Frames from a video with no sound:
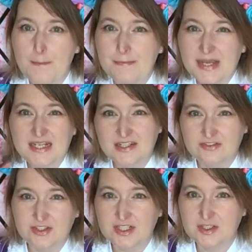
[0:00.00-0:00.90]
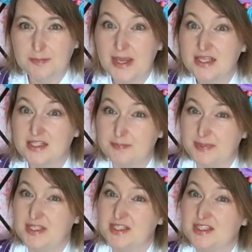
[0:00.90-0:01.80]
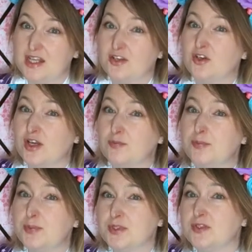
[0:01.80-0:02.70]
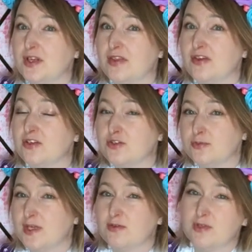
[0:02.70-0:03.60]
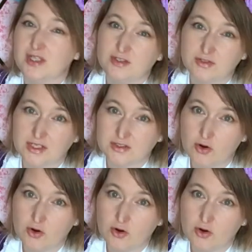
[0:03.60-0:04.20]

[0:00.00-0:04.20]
many different basic pieces that you can put together to make really great